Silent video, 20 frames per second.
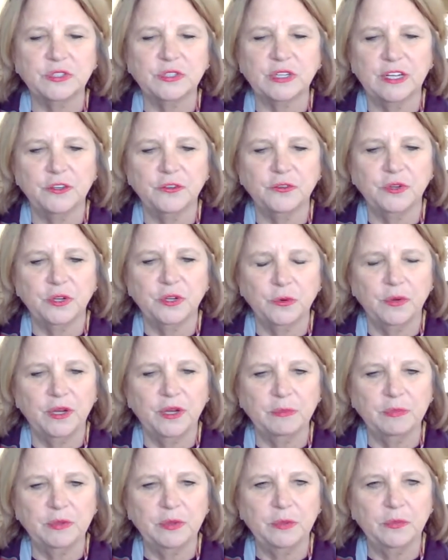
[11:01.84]
her country
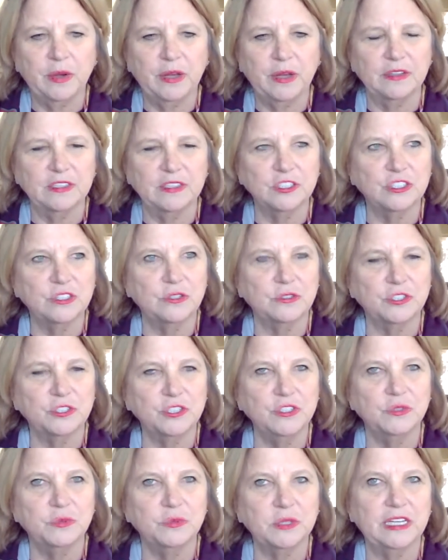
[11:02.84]
incredibly well. And so
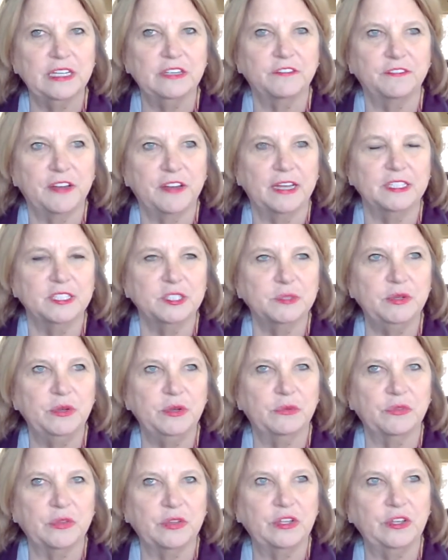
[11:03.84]
she's really advised me
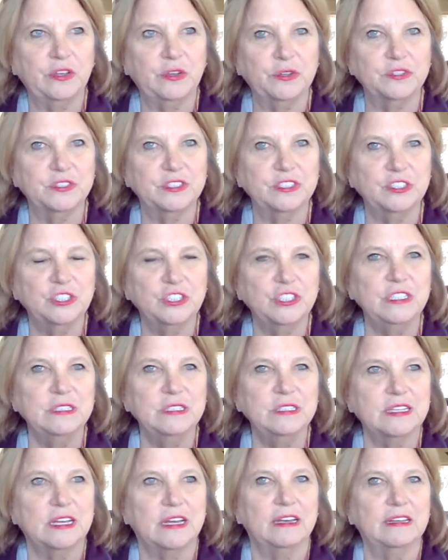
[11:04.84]
over the years. And she
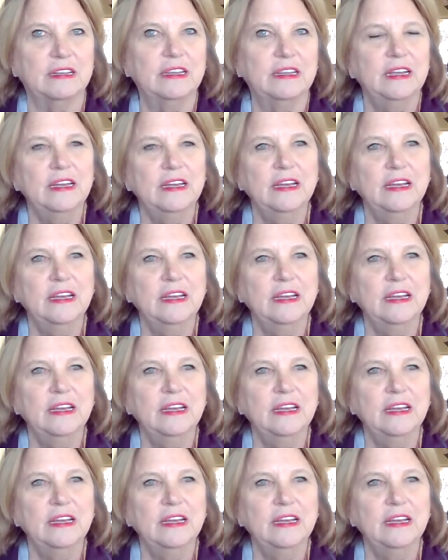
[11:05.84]
said,